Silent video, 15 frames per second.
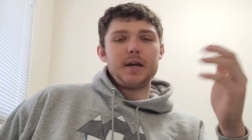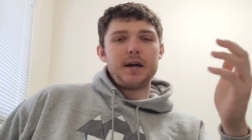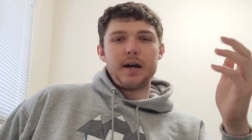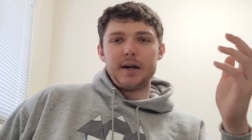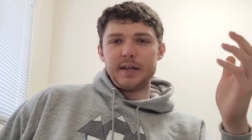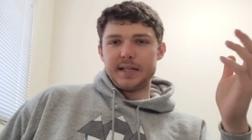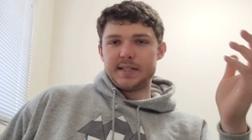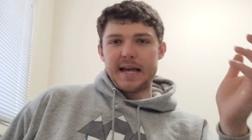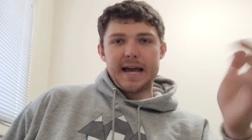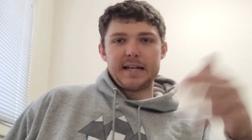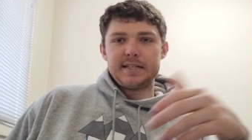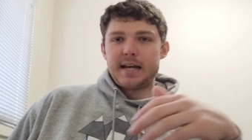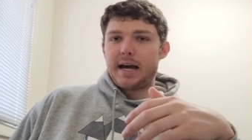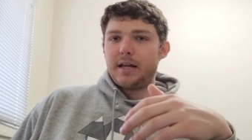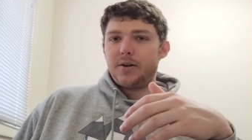It's
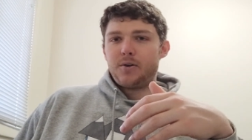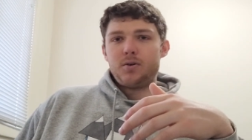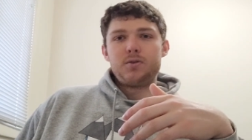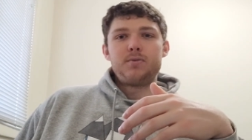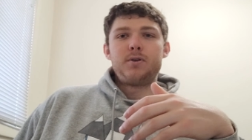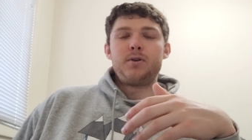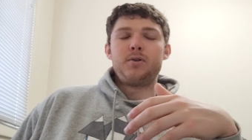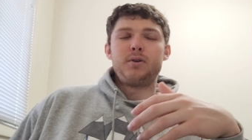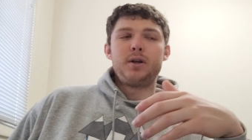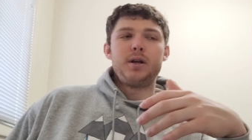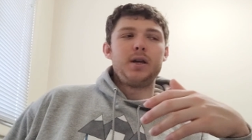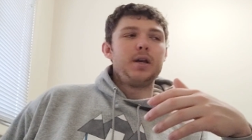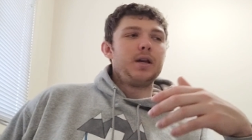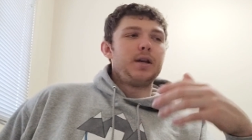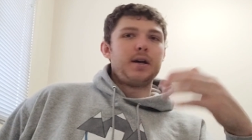at Tyler Olrogue.
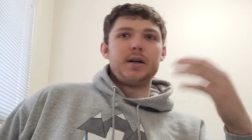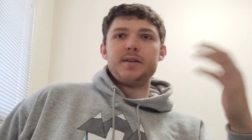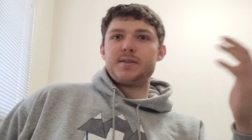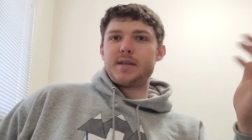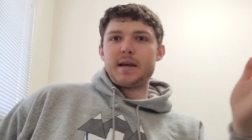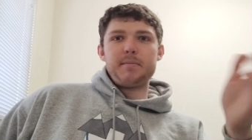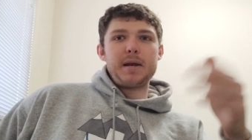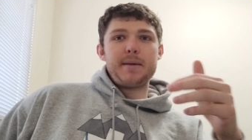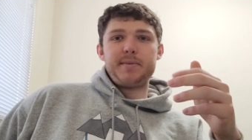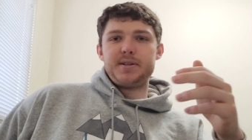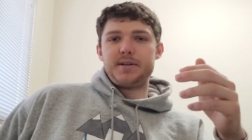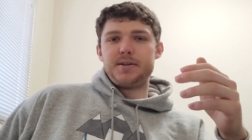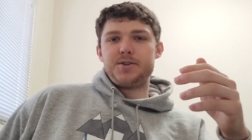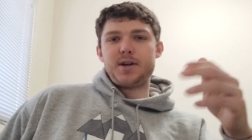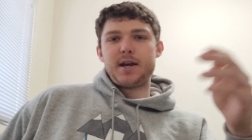Same name as
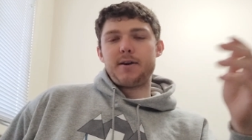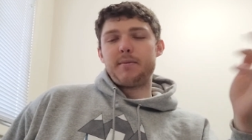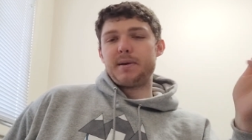the channel.